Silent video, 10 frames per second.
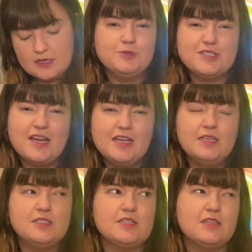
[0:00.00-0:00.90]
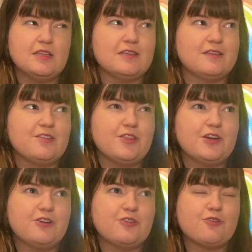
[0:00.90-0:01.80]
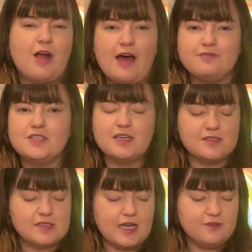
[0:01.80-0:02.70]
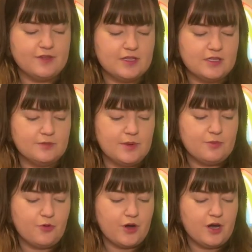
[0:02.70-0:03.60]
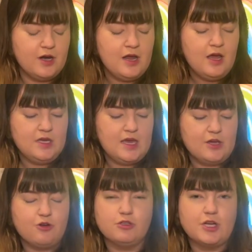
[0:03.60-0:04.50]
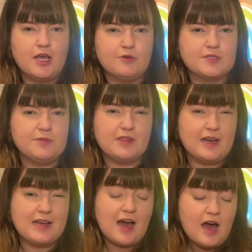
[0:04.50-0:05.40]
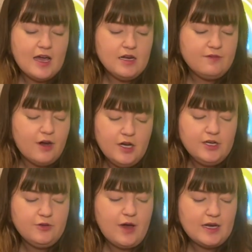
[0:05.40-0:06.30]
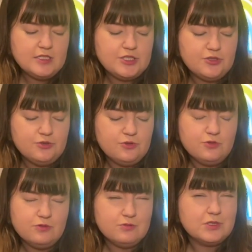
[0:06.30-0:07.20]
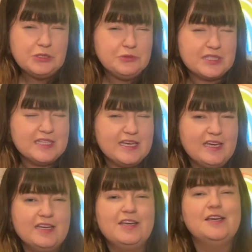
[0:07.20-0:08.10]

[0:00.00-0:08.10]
I'm just getting into the crafting side of it a little bit more, and crocheting was something that I kind of already knew how to do loosely.